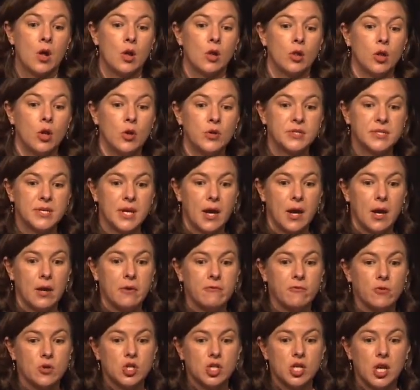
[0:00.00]
Loci
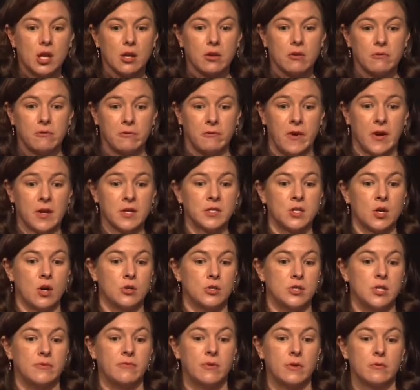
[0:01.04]
for genetic effects are
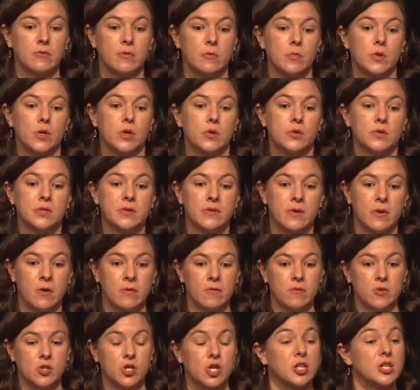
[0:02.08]
different from those
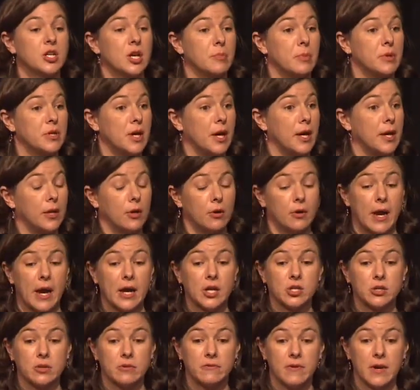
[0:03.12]
for genotype-by-diet
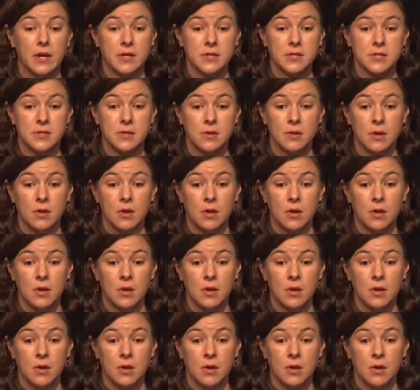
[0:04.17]
interaction effects.